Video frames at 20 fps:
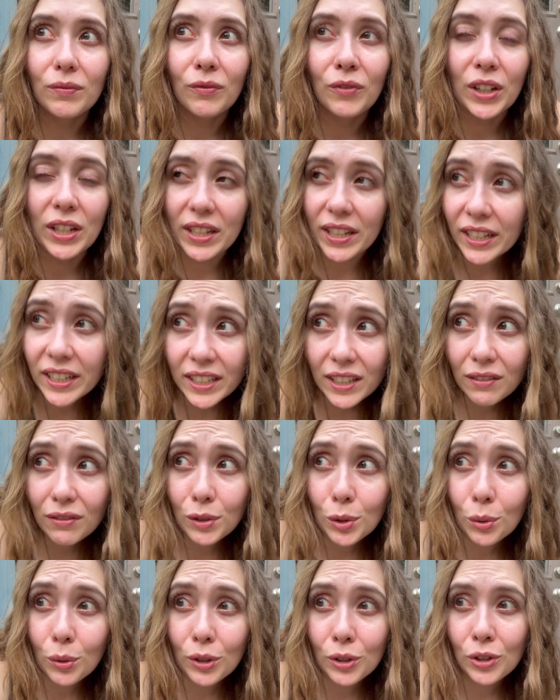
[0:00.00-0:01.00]
vindictive
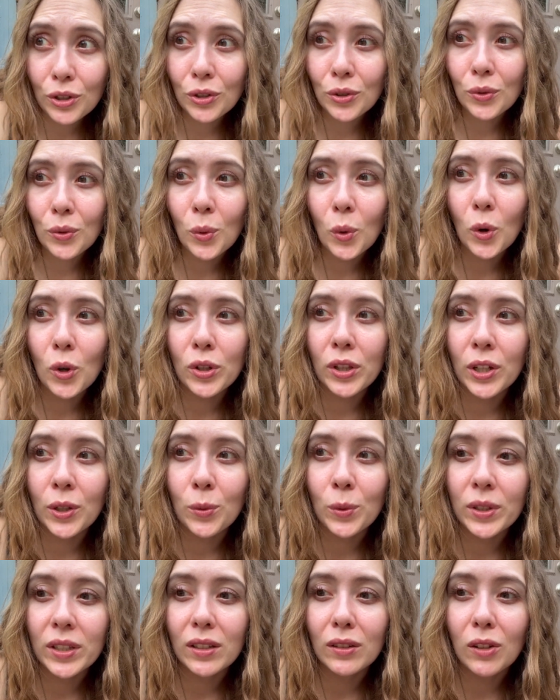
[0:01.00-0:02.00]
towards you or there
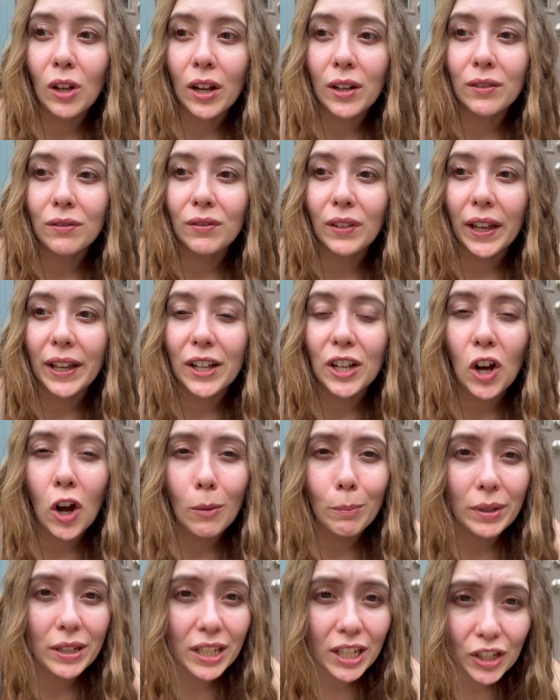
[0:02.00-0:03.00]
was a lot of like
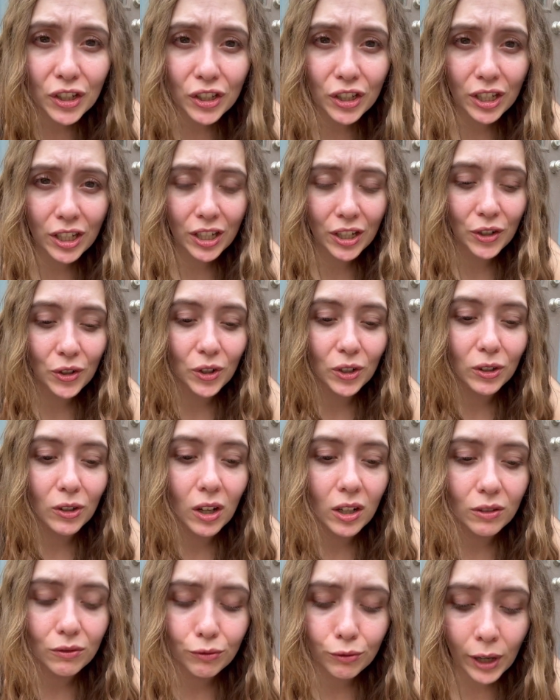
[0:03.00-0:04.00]
competition or a
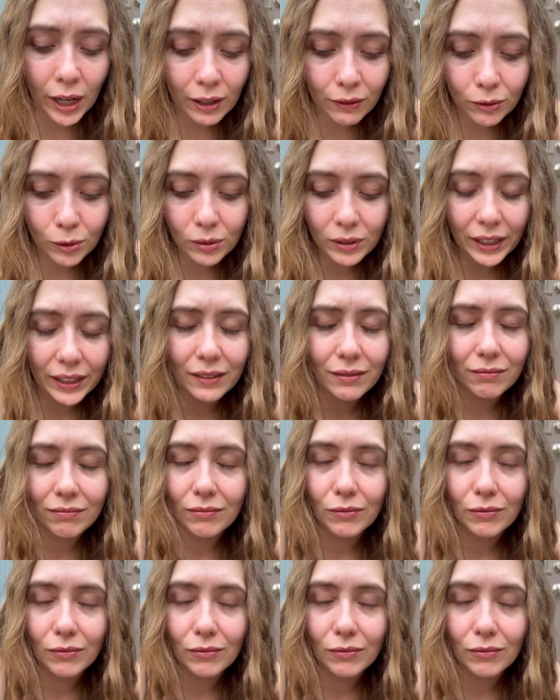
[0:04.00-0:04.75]
lot of rival like